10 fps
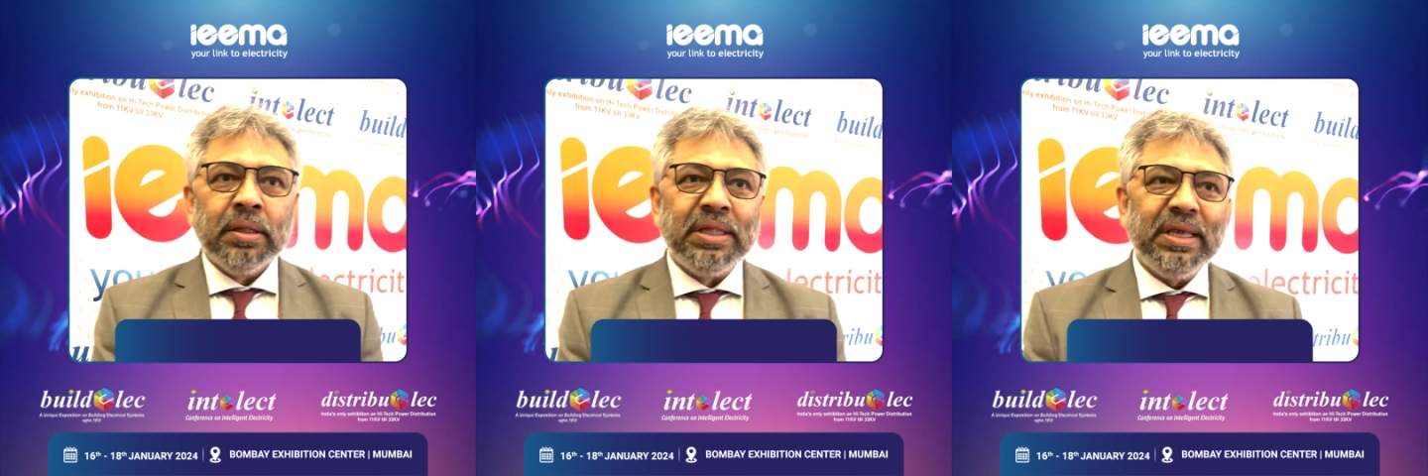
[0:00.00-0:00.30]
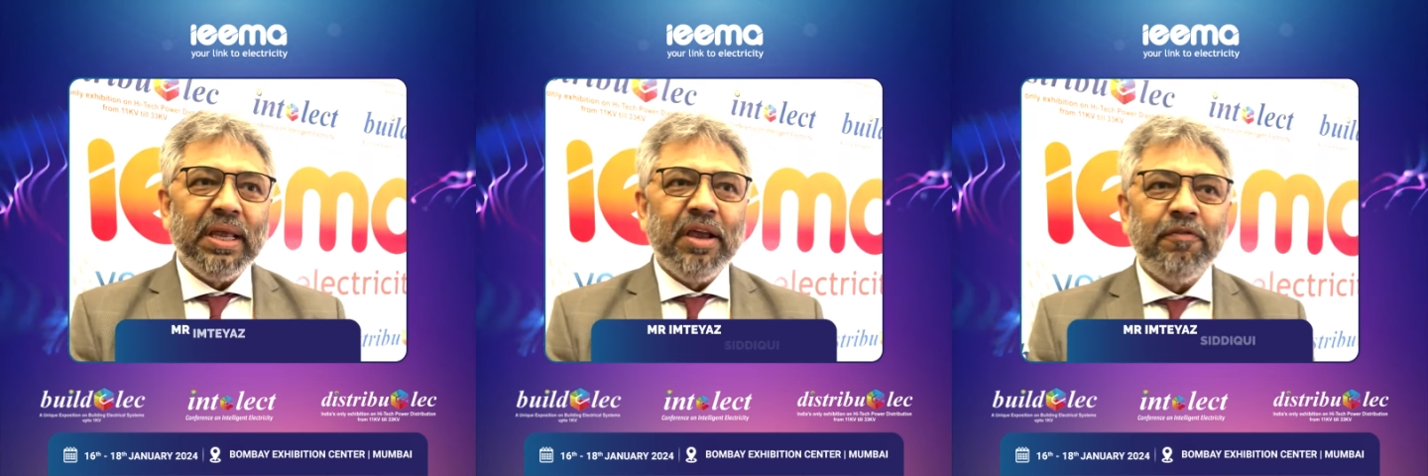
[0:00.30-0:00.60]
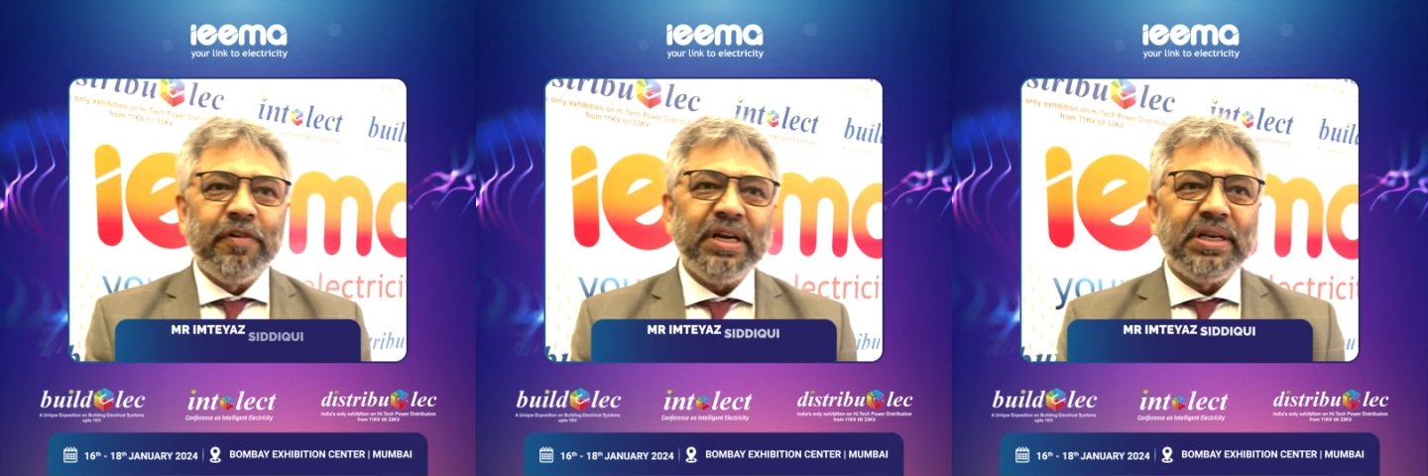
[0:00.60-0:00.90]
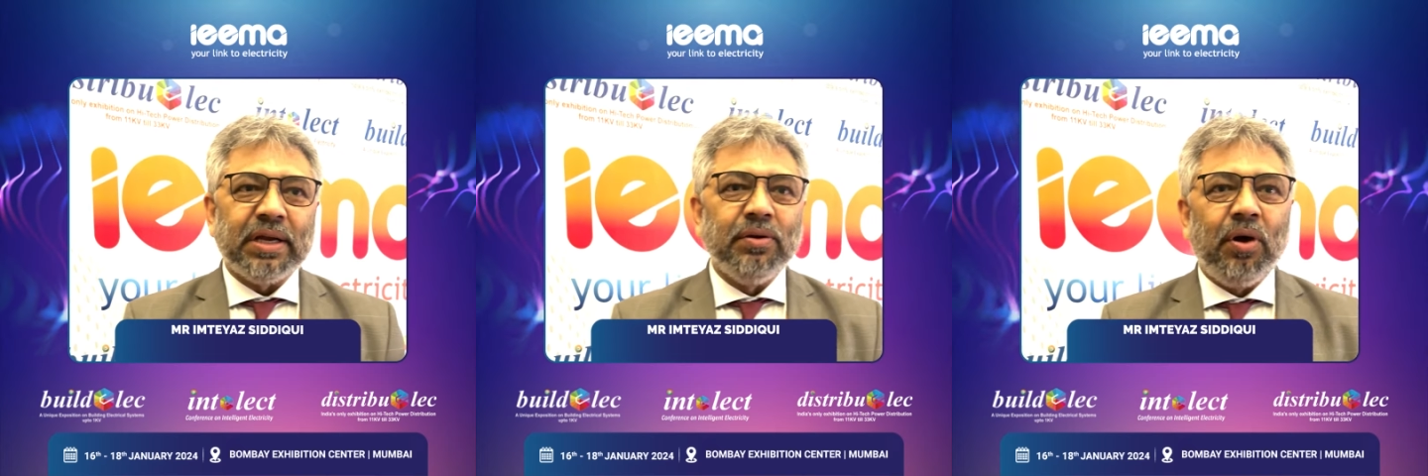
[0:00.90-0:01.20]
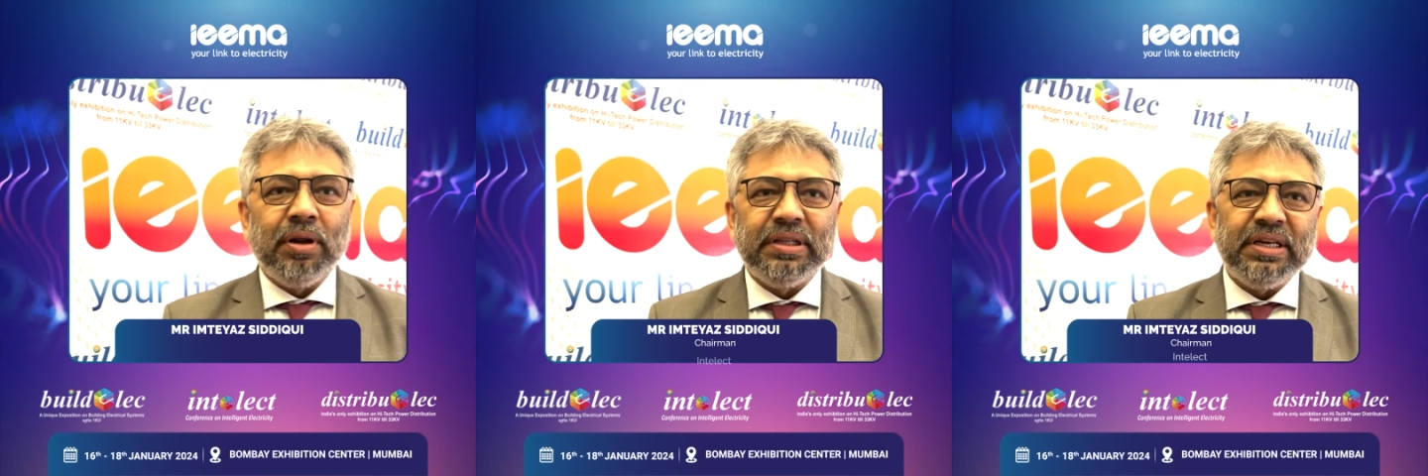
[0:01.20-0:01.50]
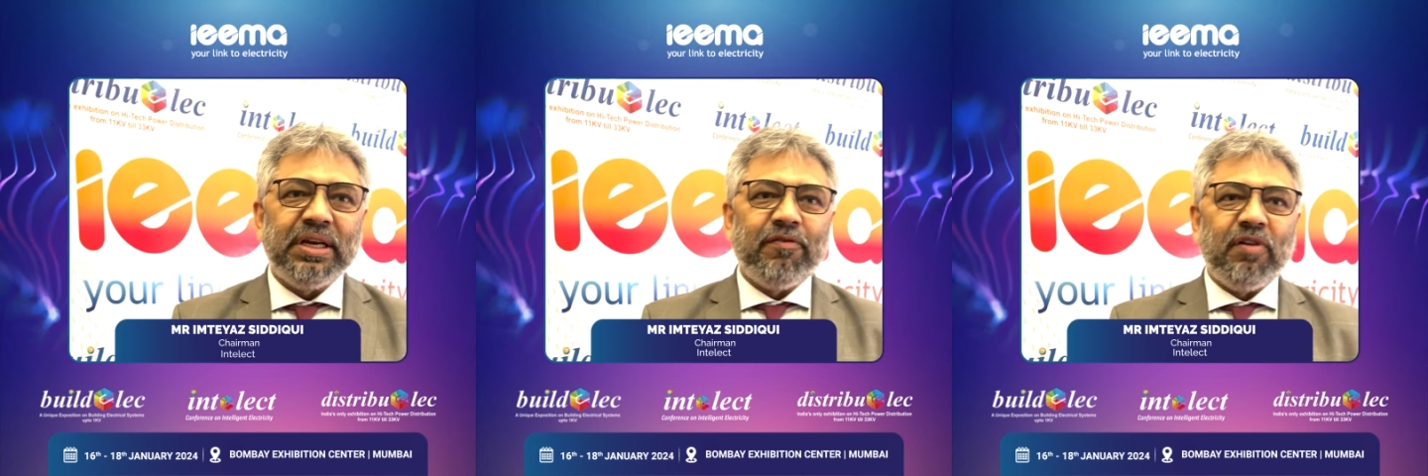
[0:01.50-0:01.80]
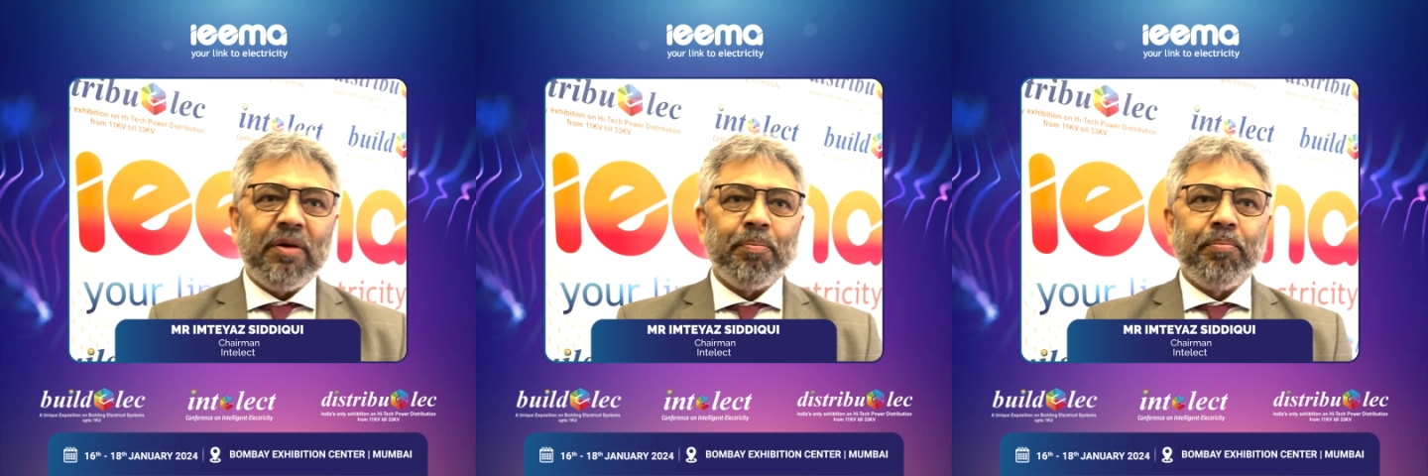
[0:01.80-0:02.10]
See, every technology
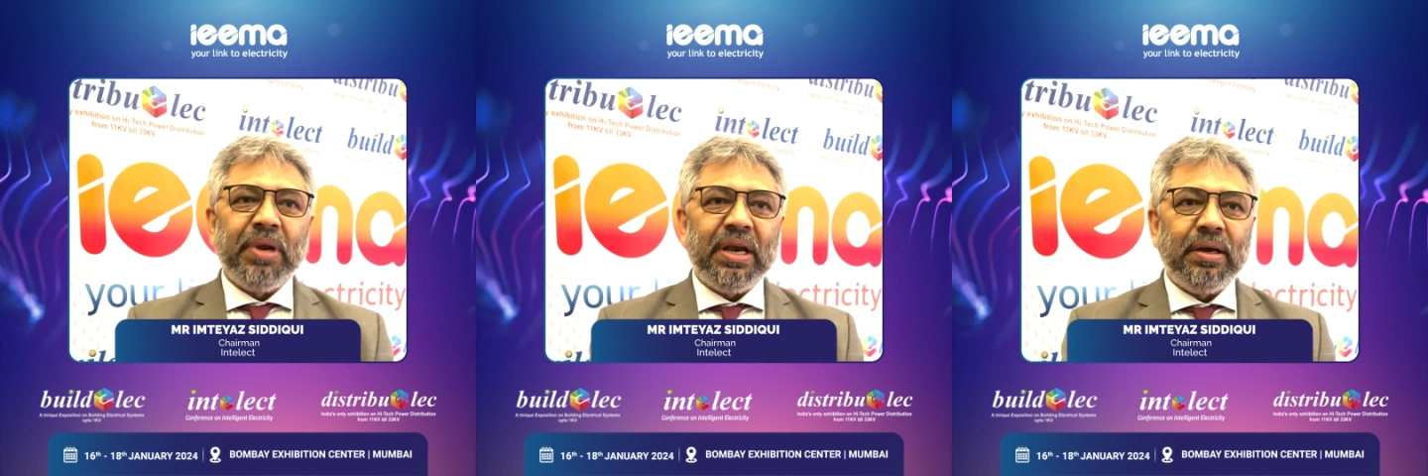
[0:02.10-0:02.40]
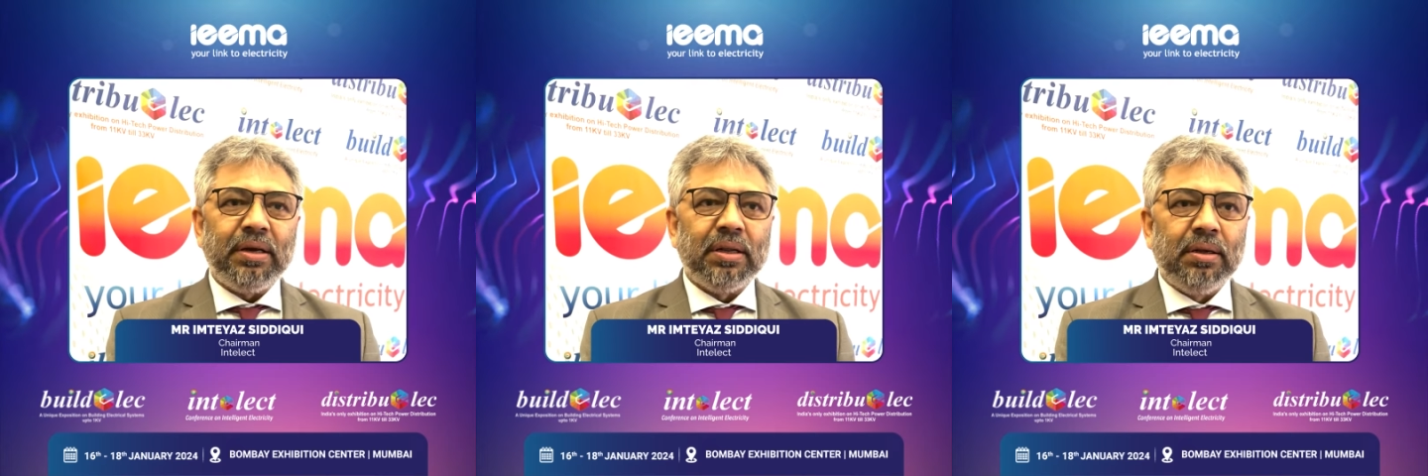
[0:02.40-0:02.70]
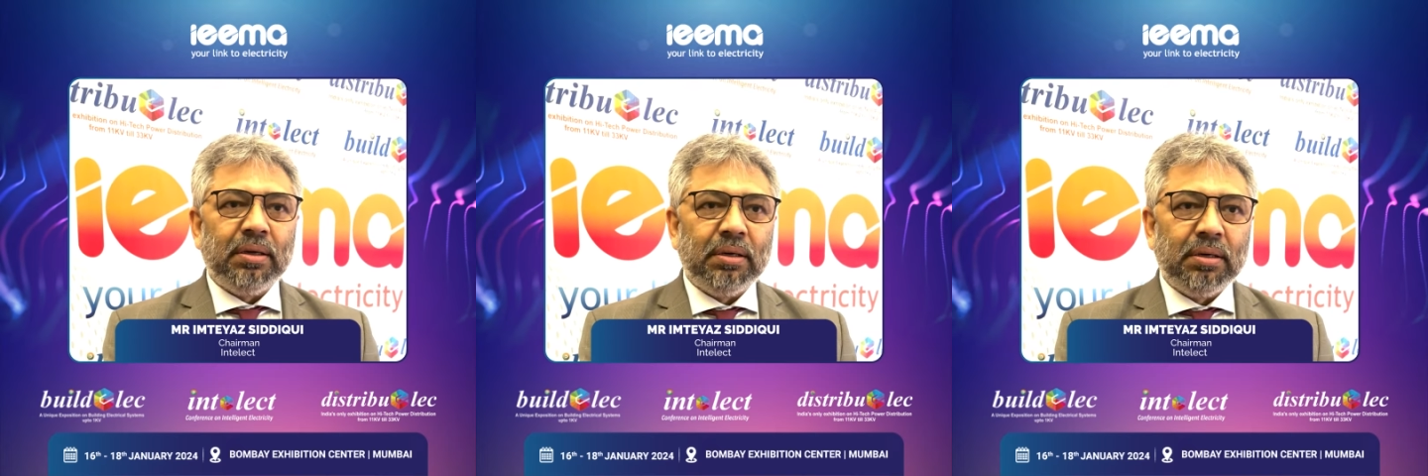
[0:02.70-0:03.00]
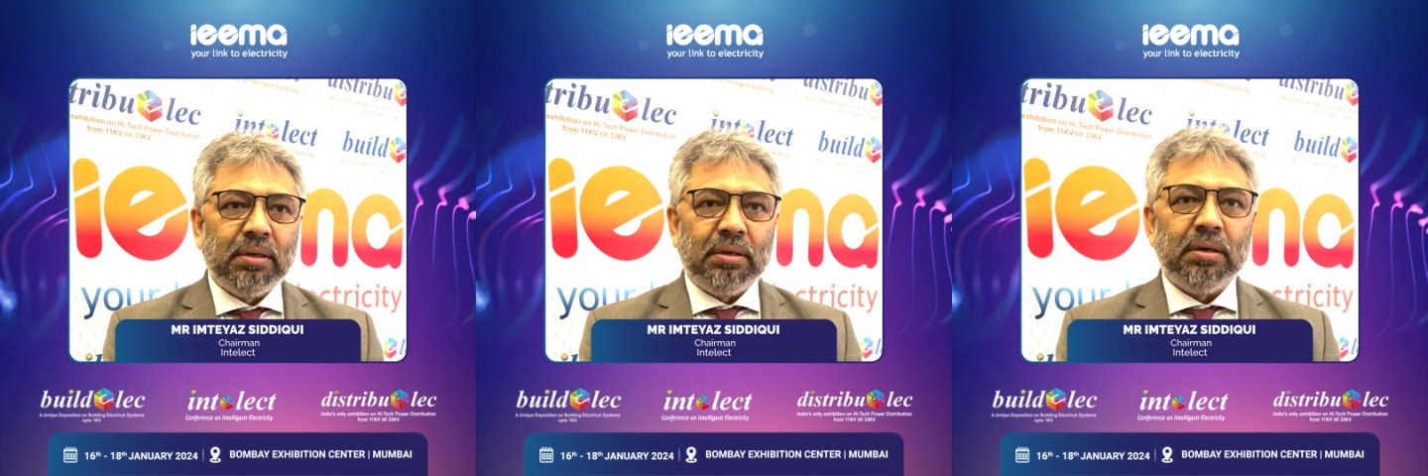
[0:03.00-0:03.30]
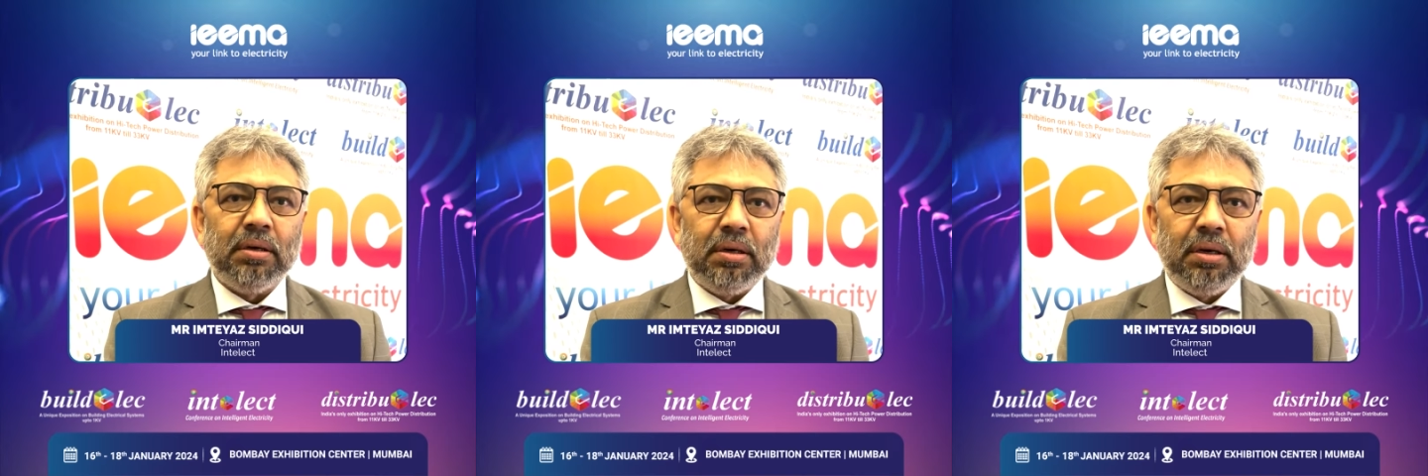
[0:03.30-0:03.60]
development uh,